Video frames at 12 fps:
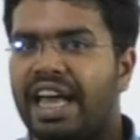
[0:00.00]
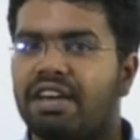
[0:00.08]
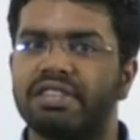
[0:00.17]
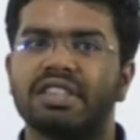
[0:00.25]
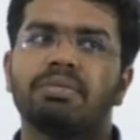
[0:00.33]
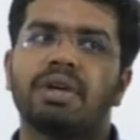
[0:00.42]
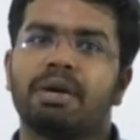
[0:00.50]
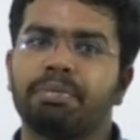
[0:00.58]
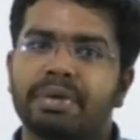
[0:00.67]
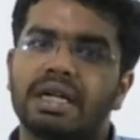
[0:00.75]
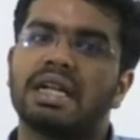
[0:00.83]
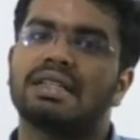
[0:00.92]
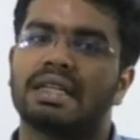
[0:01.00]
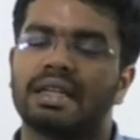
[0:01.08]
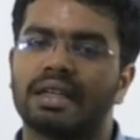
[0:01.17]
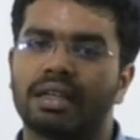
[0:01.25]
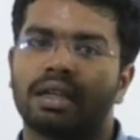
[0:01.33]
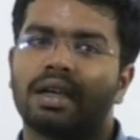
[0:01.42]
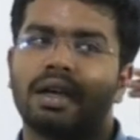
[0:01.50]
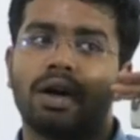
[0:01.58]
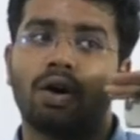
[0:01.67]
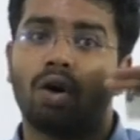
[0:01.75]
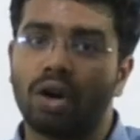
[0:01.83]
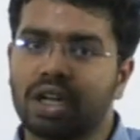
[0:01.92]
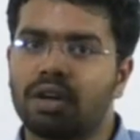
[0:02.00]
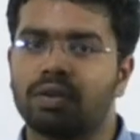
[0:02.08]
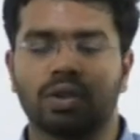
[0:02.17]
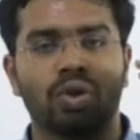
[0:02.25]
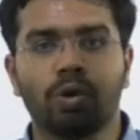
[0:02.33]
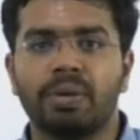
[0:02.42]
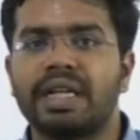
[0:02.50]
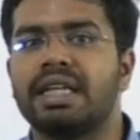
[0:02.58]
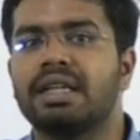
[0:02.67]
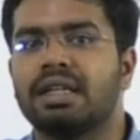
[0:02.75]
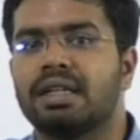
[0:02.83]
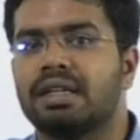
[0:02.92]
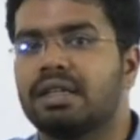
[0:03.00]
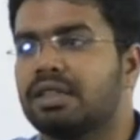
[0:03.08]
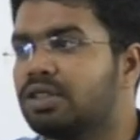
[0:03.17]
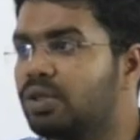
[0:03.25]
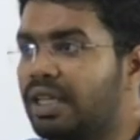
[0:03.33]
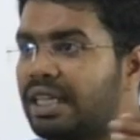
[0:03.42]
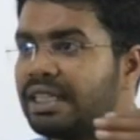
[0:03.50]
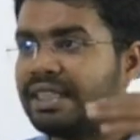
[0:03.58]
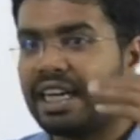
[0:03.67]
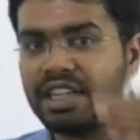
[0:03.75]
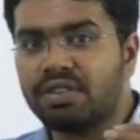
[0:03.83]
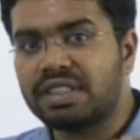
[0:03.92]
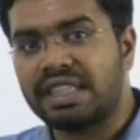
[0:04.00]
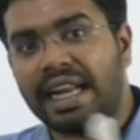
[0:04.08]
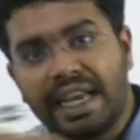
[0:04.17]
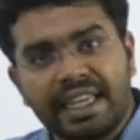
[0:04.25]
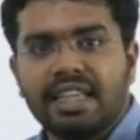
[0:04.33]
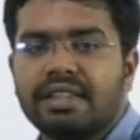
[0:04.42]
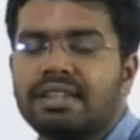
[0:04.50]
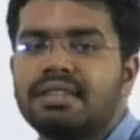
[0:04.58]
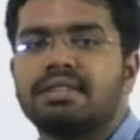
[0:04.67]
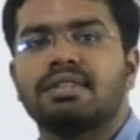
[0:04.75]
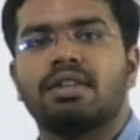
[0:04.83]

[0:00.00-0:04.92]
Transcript: have some umbrella thing all around globally. So that was lacking in this